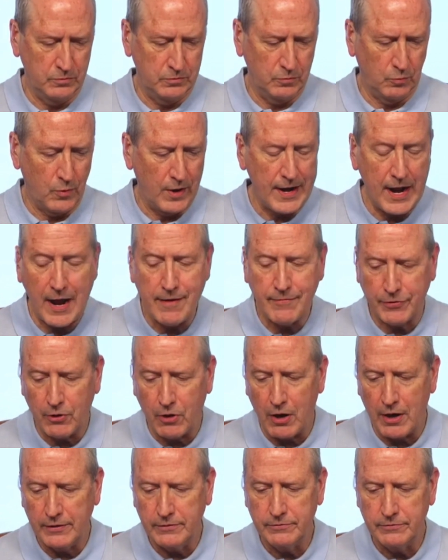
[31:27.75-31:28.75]
what I've
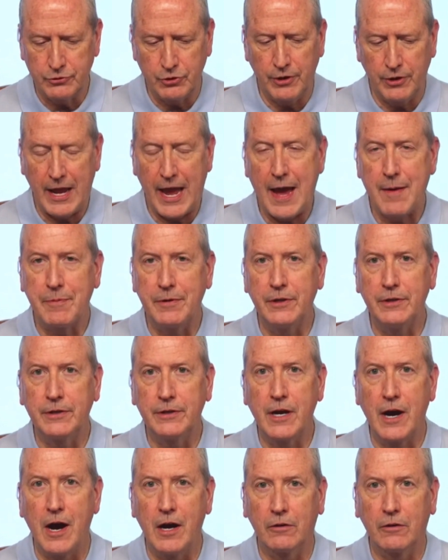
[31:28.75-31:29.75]
thought should happen in
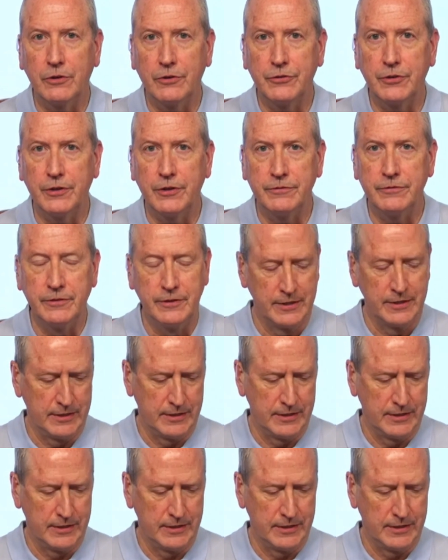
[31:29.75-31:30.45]
Congress and